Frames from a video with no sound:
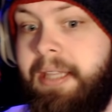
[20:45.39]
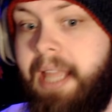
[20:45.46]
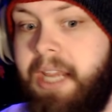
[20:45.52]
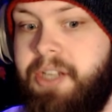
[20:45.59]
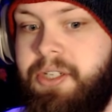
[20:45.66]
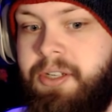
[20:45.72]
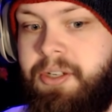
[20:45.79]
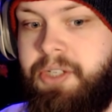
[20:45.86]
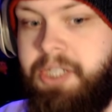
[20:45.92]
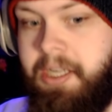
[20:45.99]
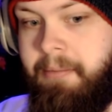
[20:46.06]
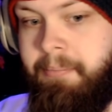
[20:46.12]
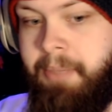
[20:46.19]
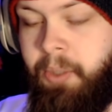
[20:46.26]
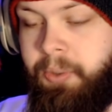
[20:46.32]

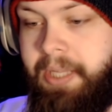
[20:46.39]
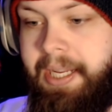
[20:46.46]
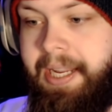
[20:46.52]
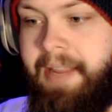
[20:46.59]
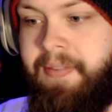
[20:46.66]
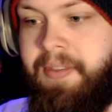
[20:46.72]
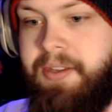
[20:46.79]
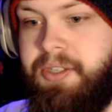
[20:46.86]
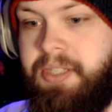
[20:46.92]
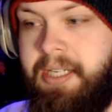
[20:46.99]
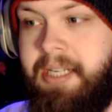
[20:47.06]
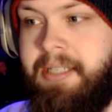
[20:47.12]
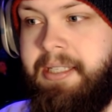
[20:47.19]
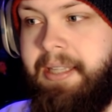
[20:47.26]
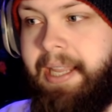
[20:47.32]
relationship building in this
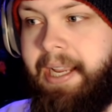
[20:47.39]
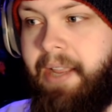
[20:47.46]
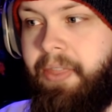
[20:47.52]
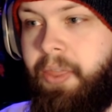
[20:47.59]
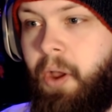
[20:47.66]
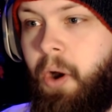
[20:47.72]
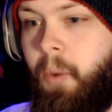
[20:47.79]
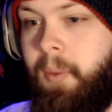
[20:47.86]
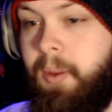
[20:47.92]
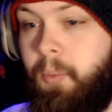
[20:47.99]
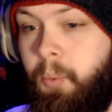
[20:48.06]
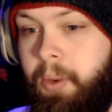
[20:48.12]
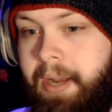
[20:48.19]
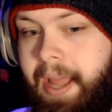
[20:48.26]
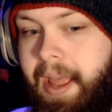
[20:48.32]
season like I thought we
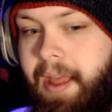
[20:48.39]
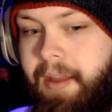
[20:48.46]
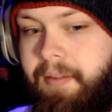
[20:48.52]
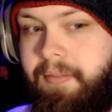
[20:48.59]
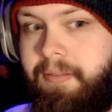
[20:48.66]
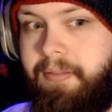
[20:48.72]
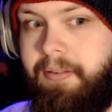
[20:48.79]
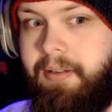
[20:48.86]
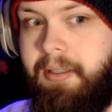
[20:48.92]
would have.